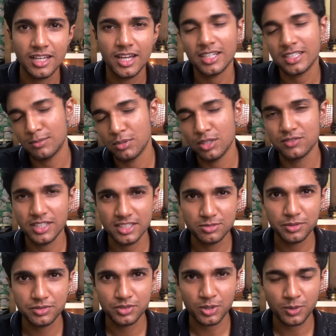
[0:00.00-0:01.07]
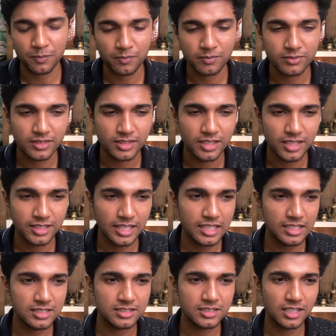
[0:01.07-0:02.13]
a couple of days before, and
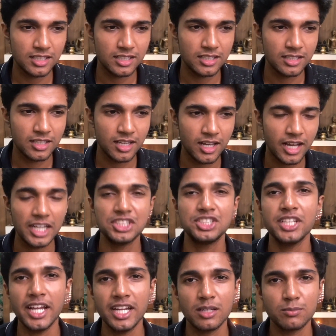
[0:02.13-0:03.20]
that is I shared